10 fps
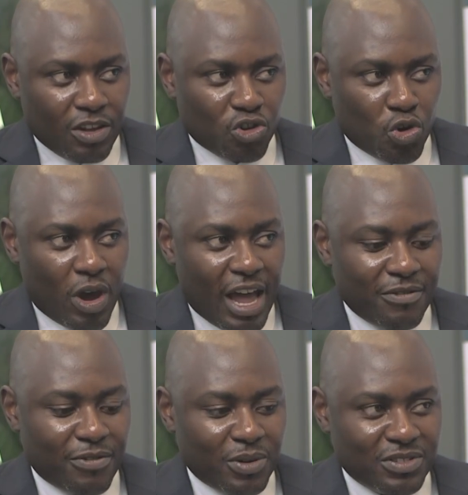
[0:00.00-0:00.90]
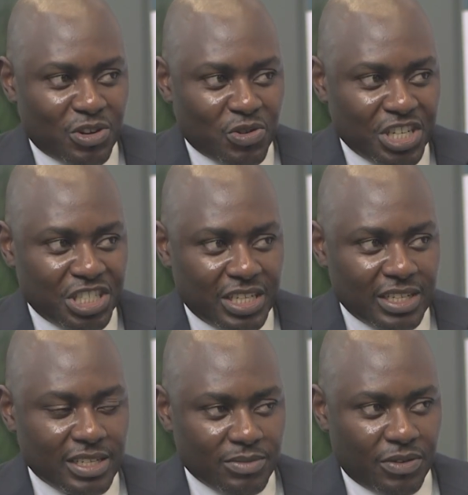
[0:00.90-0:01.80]
So you have concentration in
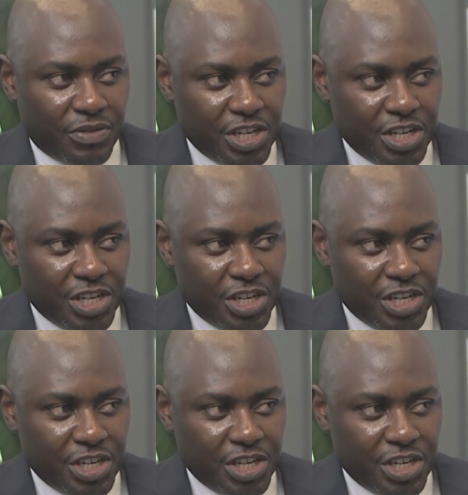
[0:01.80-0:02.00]
terms of